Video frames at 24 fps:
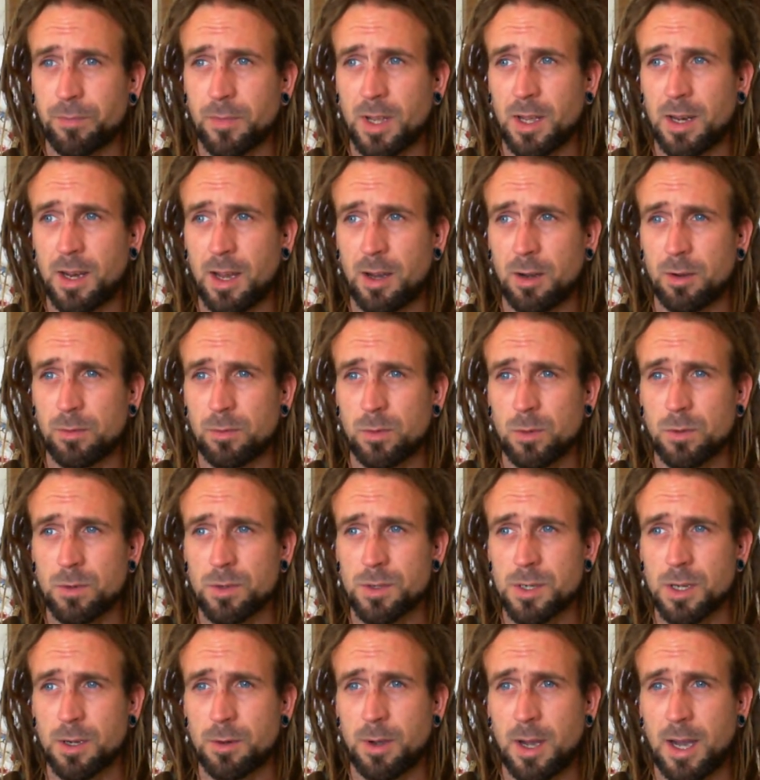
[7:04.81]
Now I've
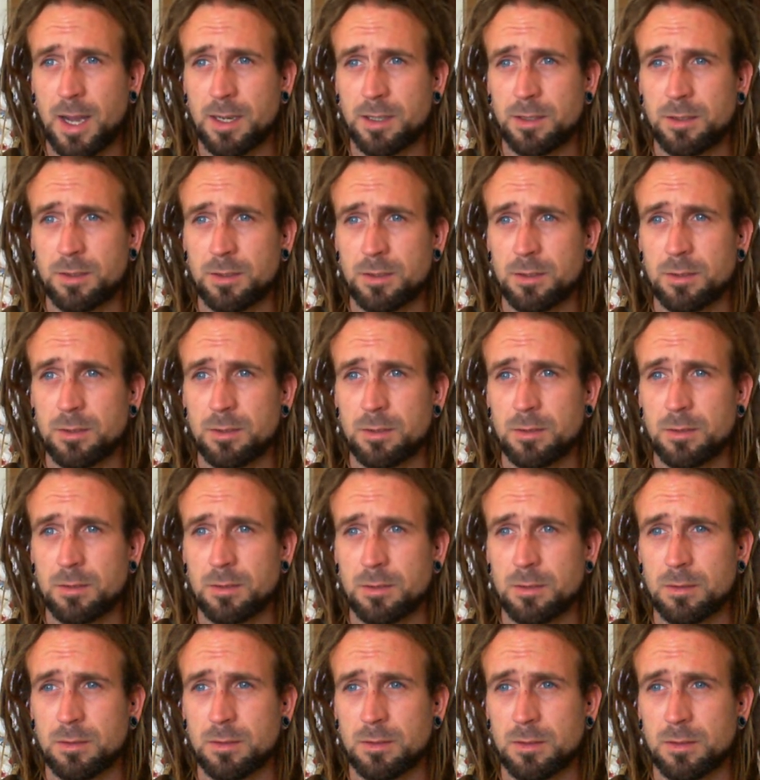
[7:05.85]
also had
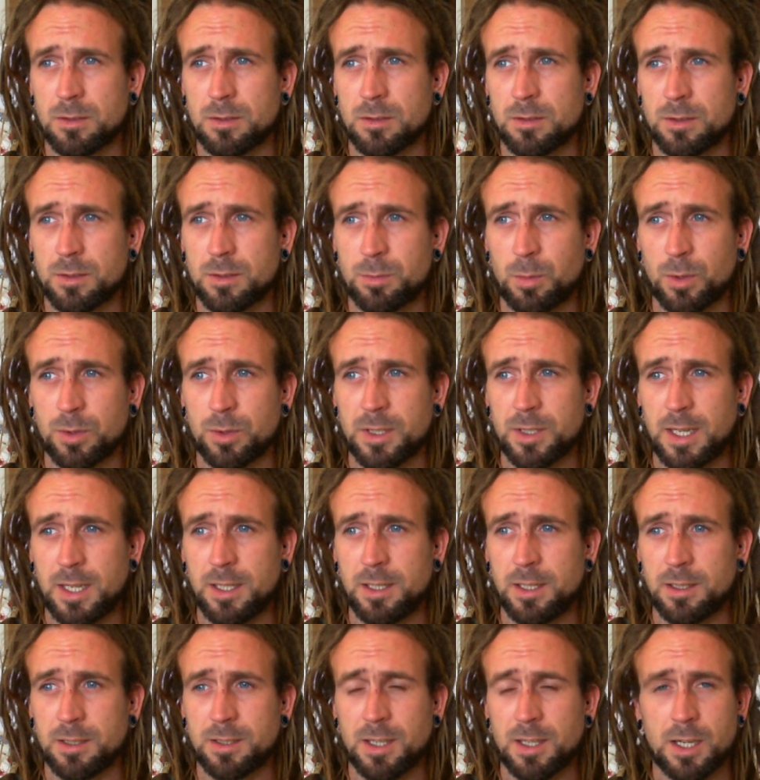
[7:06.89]

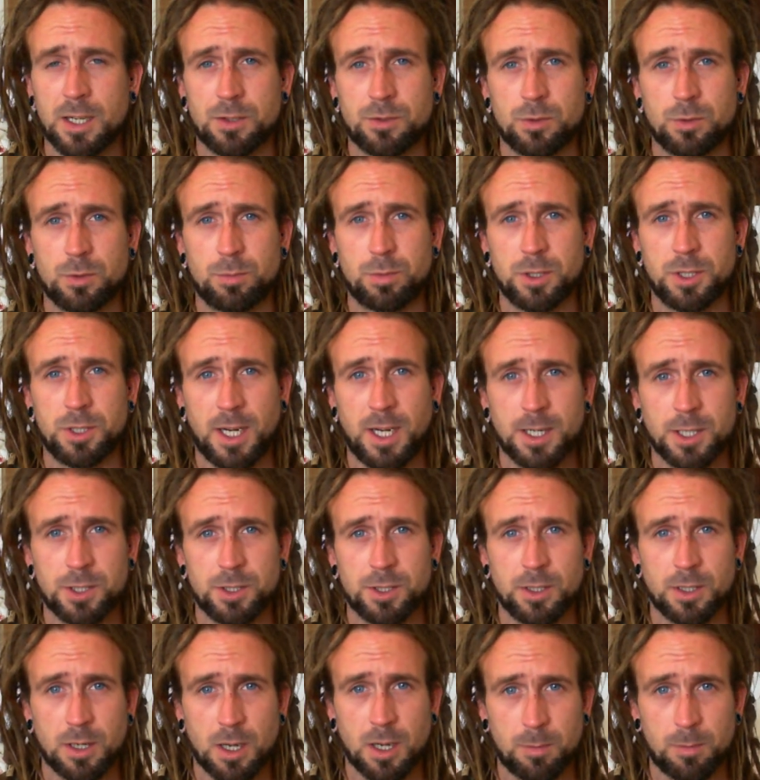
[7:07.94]
spontaneous astral projection a
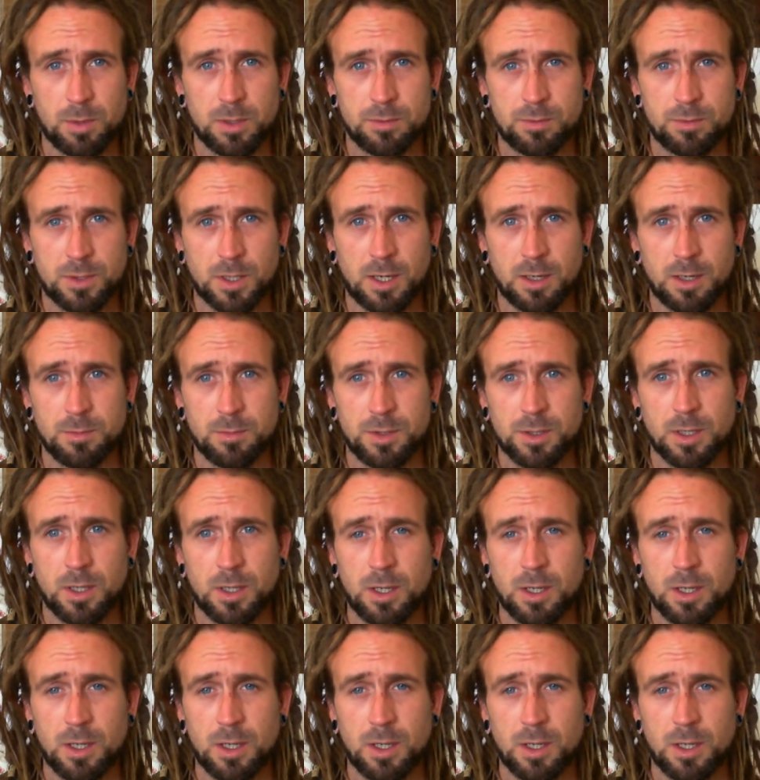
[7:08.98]
couple of times,